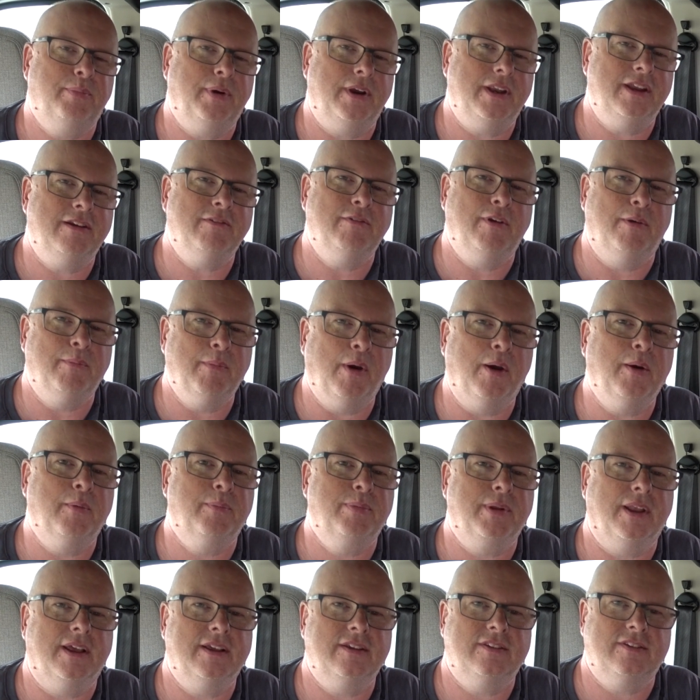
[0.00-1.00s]
pretty remote
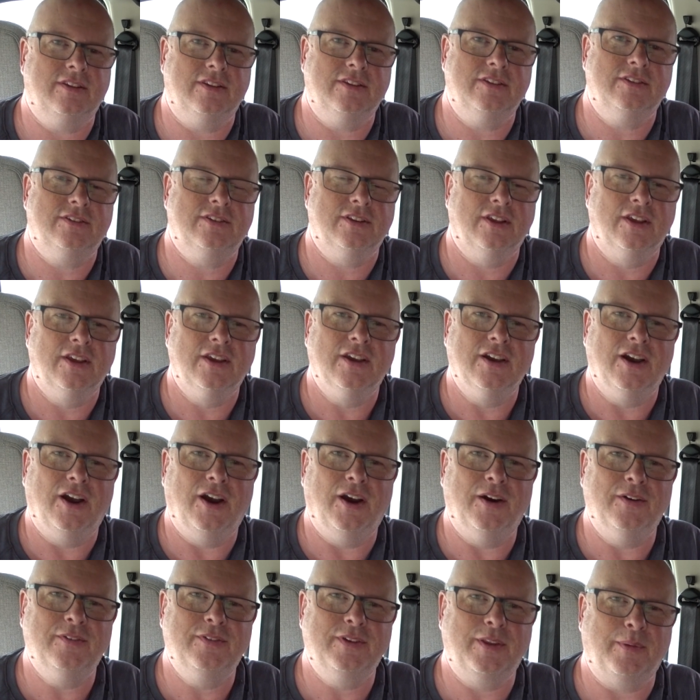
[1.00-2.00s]
places
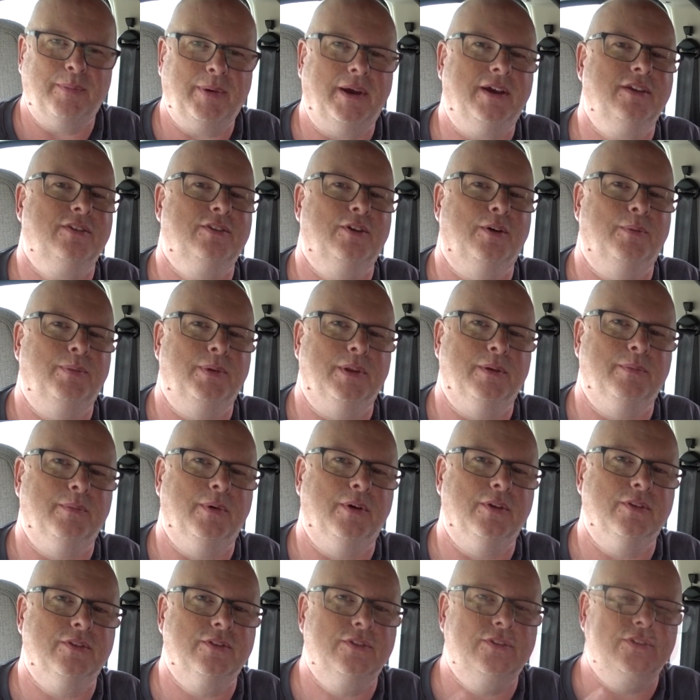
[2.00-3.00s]
over the past couple of
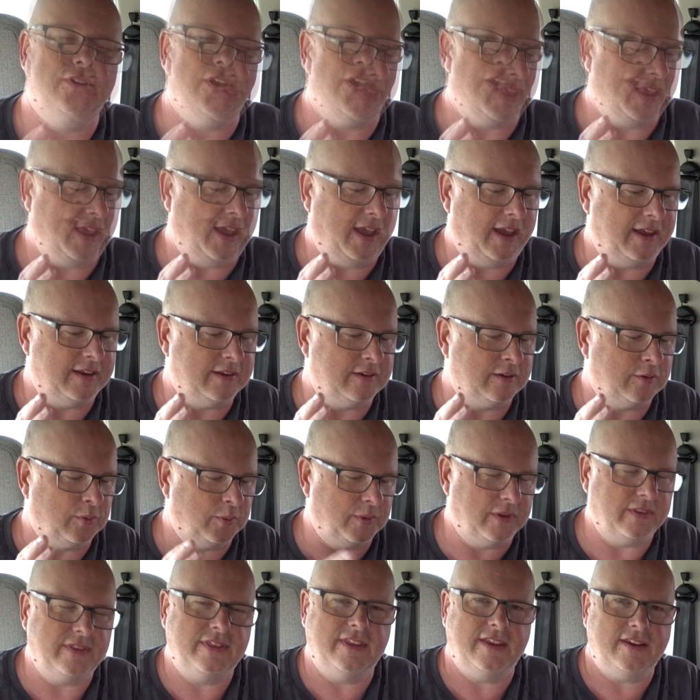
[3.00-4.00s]
months, and
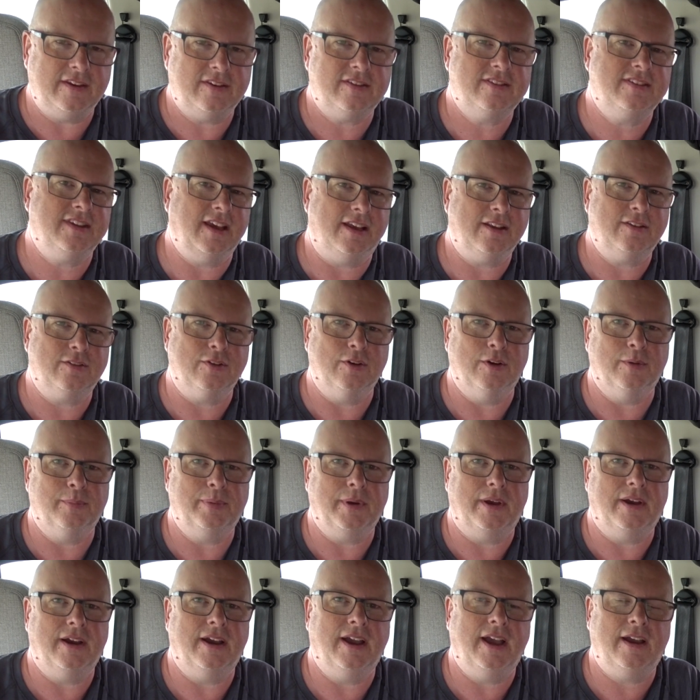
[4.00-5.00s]
with this setup
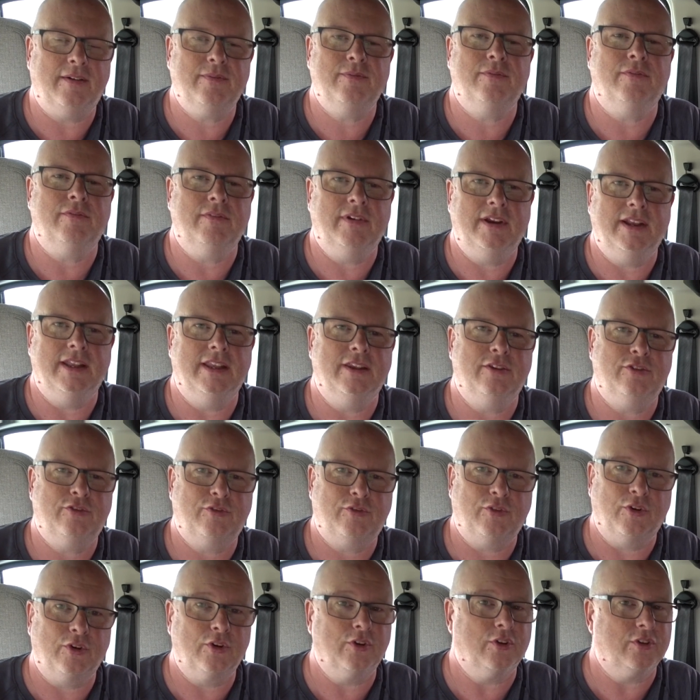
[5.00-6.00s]
I haven't really
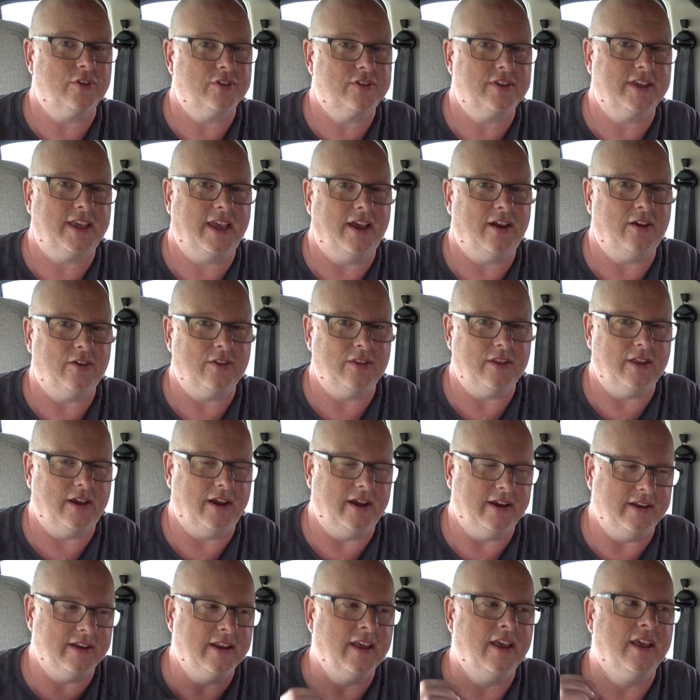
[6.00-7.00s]
struggled to get
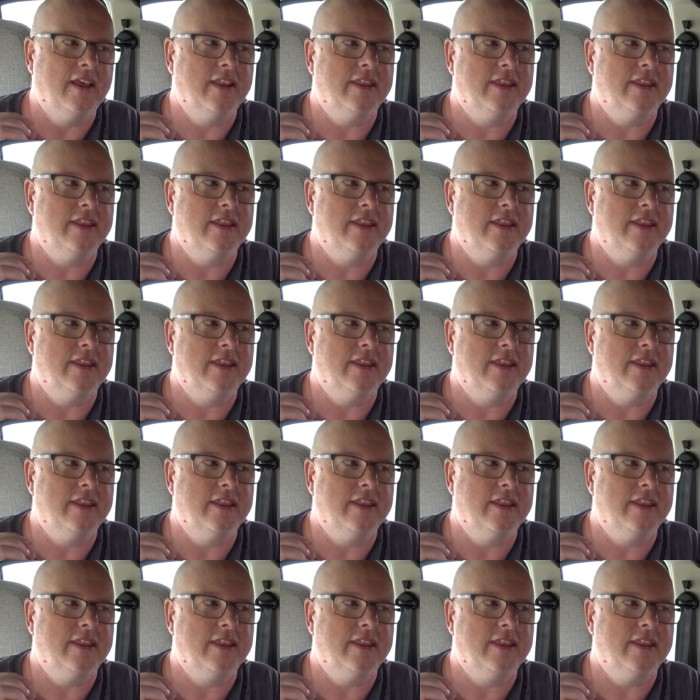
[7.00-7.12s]
online.